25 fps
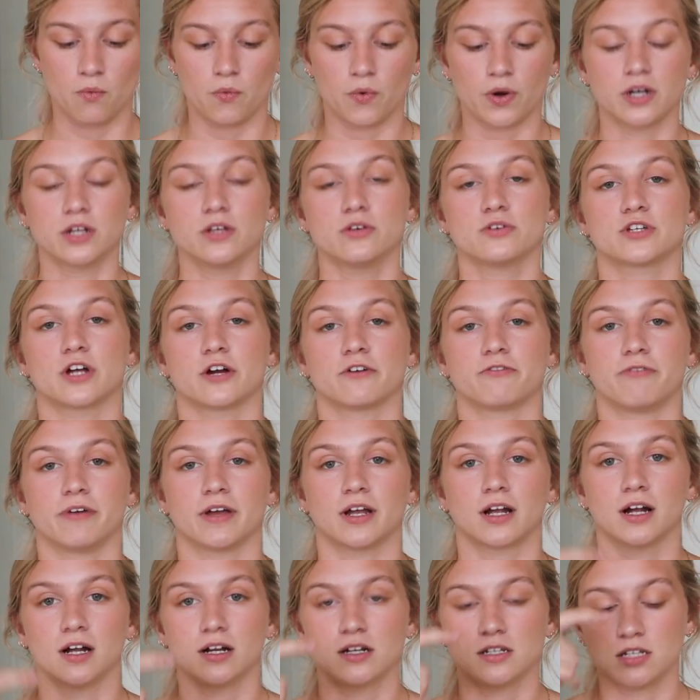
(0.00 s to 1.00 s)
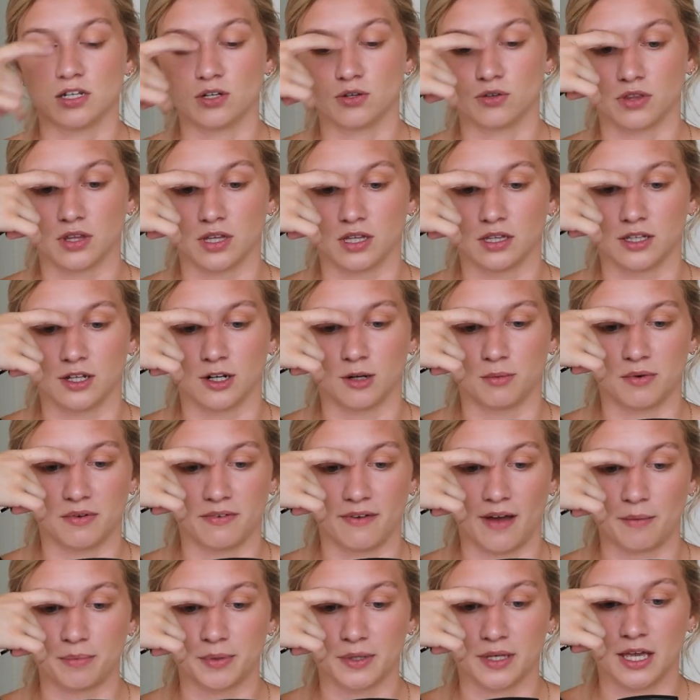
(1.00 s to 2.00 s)
We're going to use our finger to do the little bit
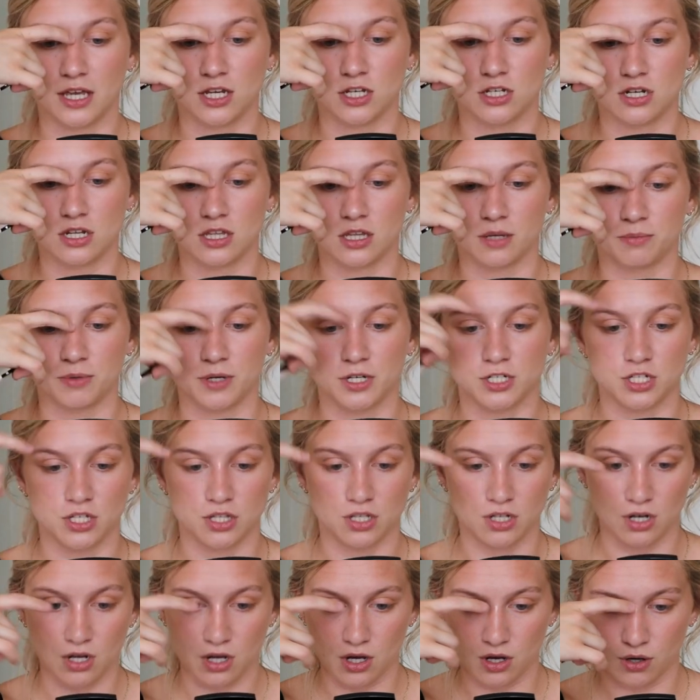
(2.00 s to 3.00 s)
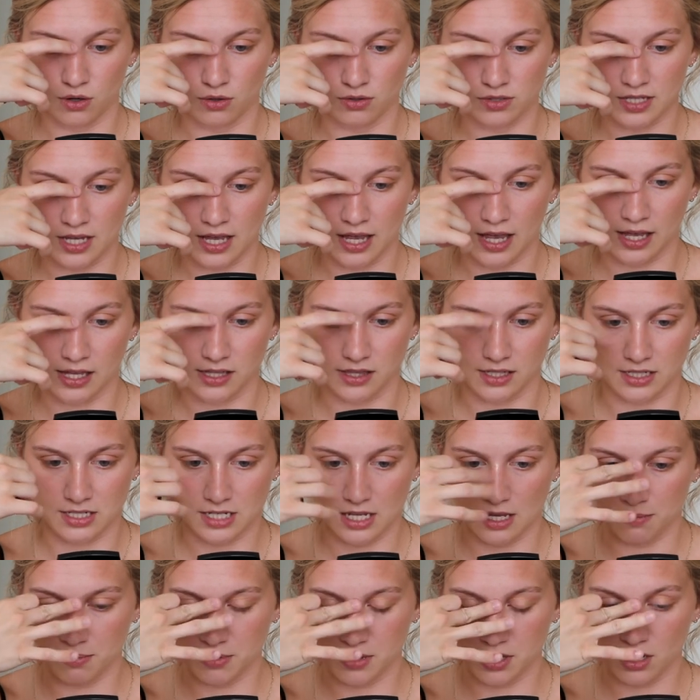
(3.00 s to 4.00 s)
of application to the bridge of the nose and the
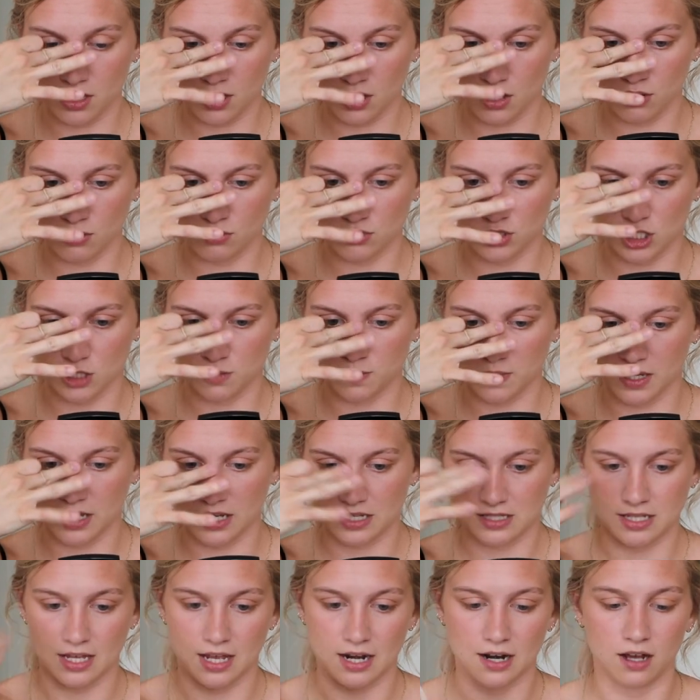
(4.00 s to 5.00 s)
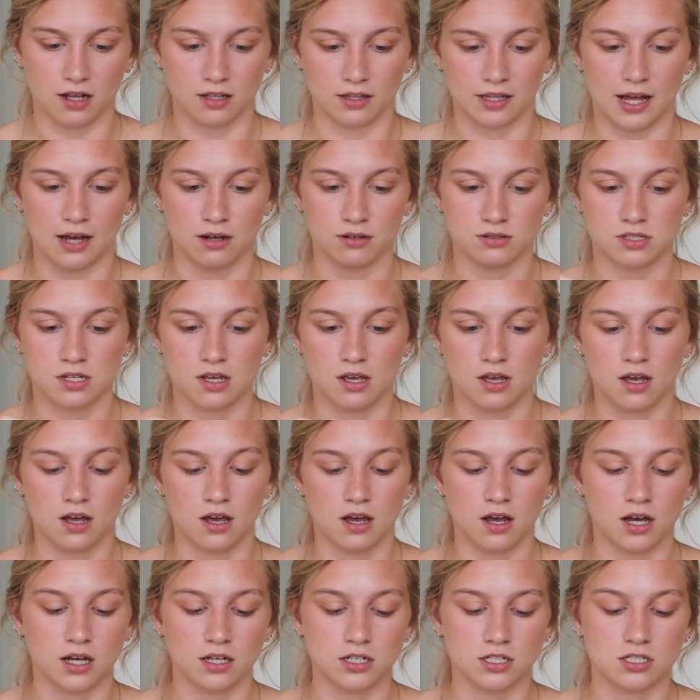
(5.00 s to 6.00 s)
tip of the nose, just because that allows
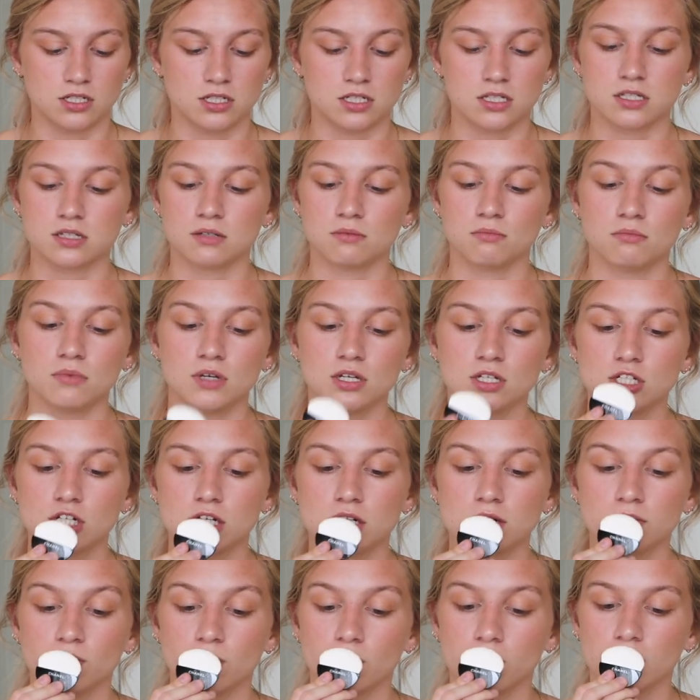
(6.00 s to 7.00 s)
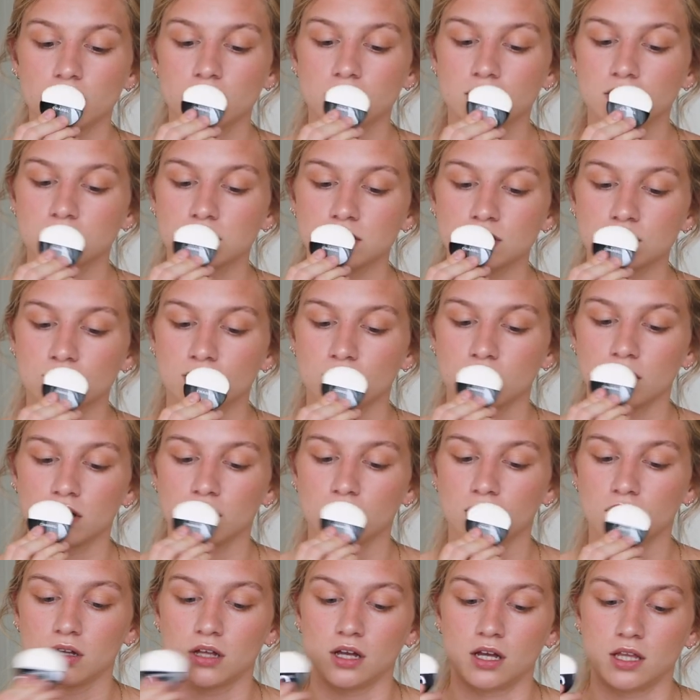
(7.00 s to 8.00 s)
a smidgen more
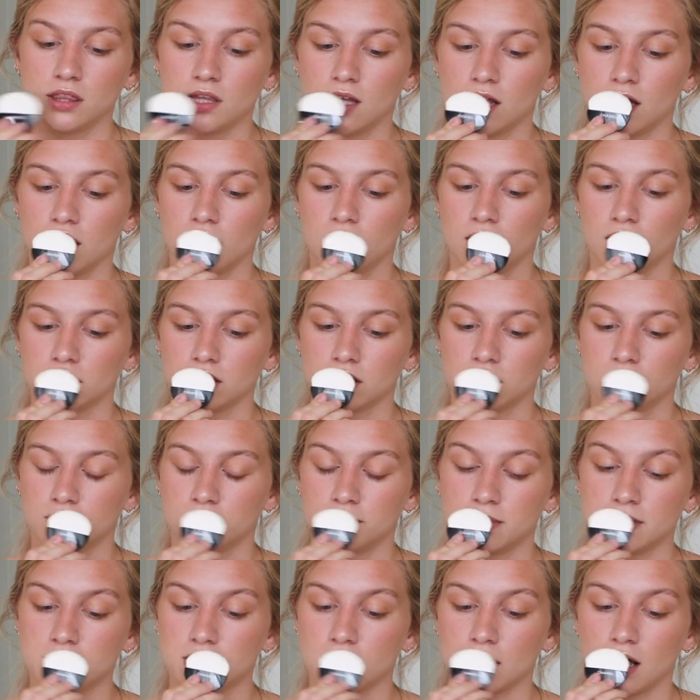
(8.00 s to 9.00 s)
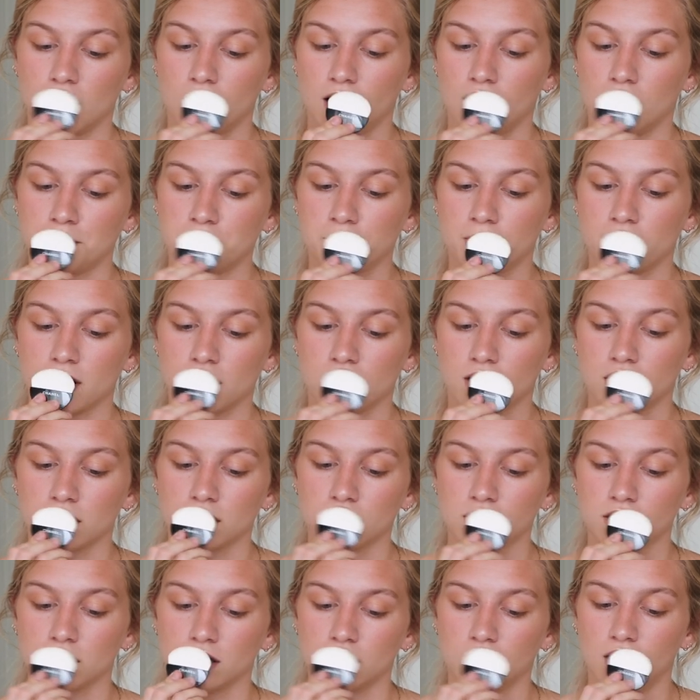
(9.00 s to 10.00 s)
control, and then a little bit to that
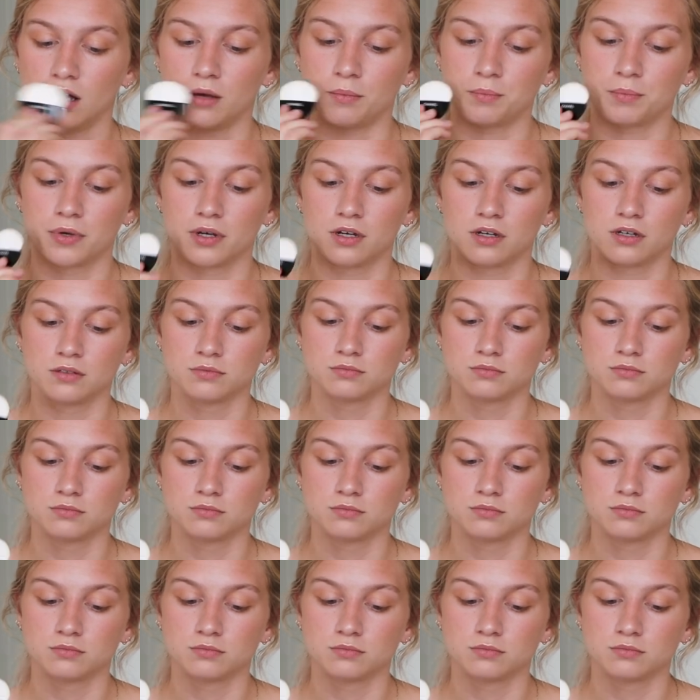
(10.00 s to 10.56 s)
upper lip.